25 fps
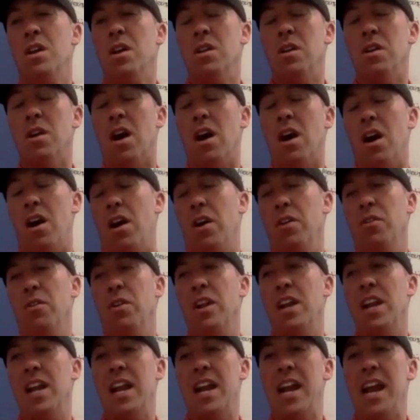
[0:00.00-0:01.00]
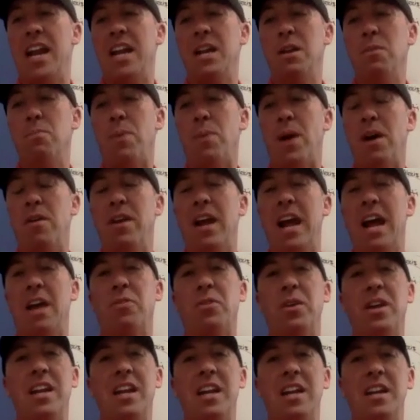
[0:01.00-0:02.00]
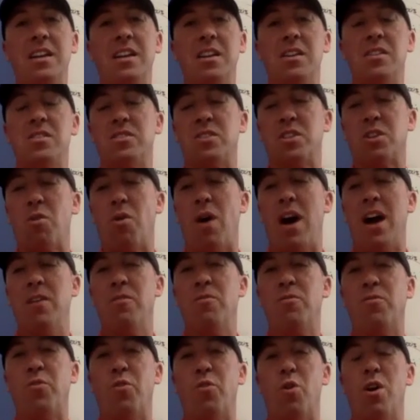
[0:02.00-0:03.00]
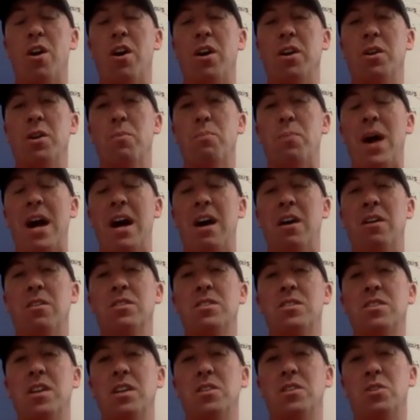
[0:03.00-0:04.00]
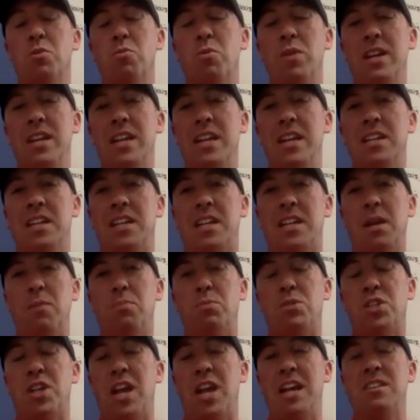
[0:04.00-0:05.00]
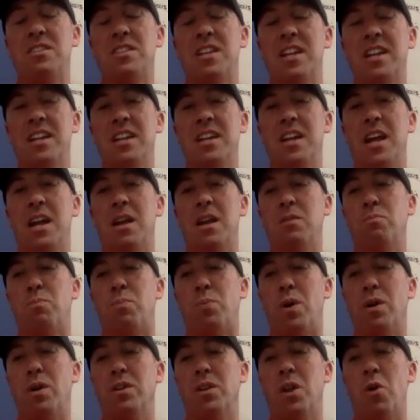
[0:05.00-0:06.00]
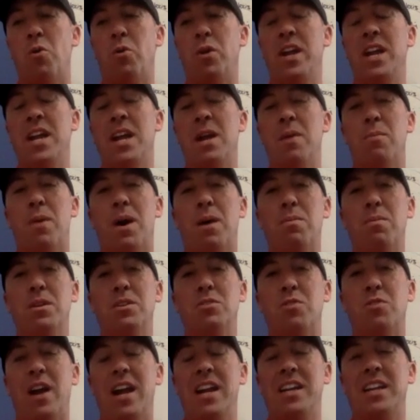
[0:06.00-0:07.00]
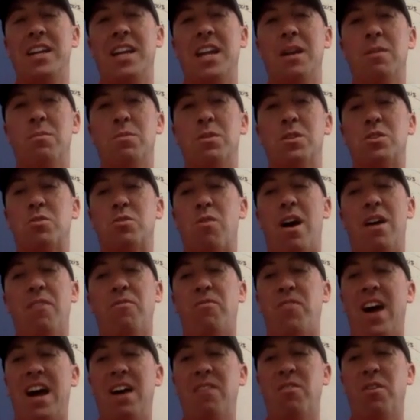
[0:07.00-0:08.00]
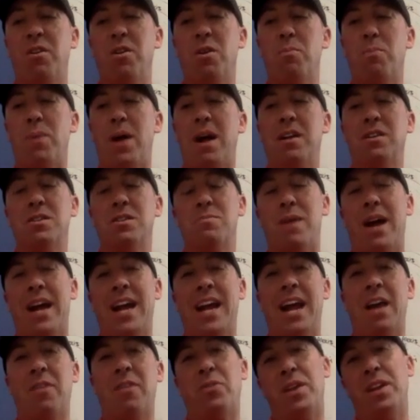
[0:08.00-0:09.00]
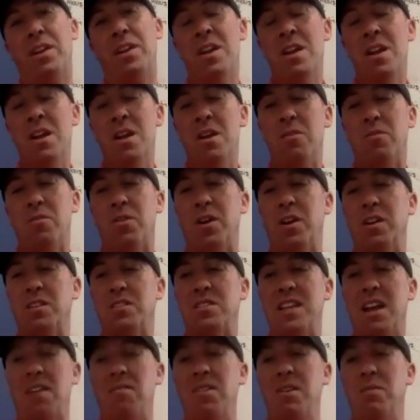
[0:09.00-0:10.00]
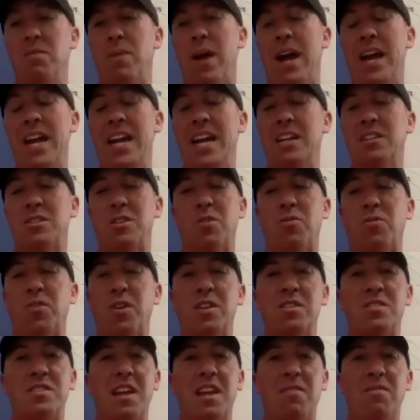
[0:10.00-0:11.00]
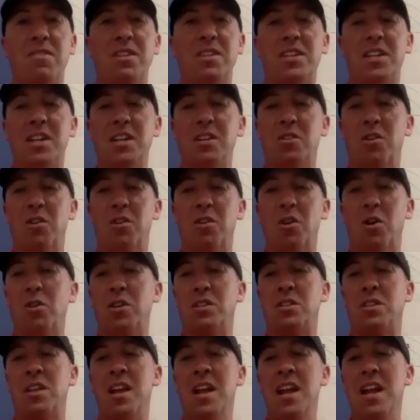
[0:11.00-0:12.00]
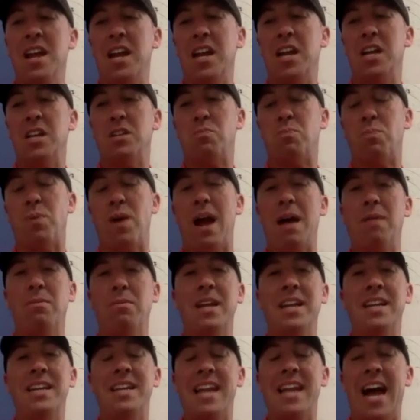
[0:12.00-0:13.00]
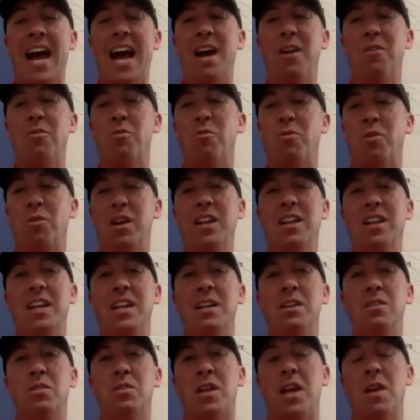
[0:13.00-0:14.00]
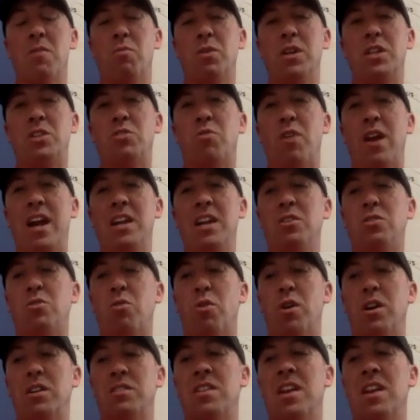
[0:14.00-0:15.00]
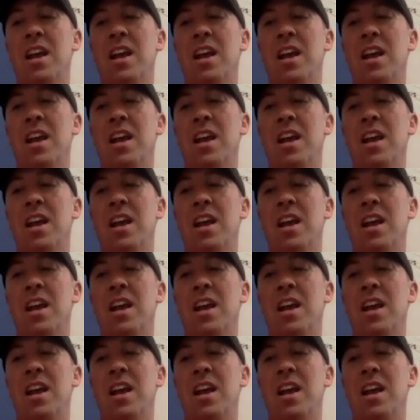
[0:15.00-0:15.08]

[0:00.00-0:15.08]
180-pound athlete and he's squatting 400 pounds. Do we need to keep chasing and loading him up and trying to get him to squat 500 pounds? My answer for a 17-year-old is probably not really. Can we train towards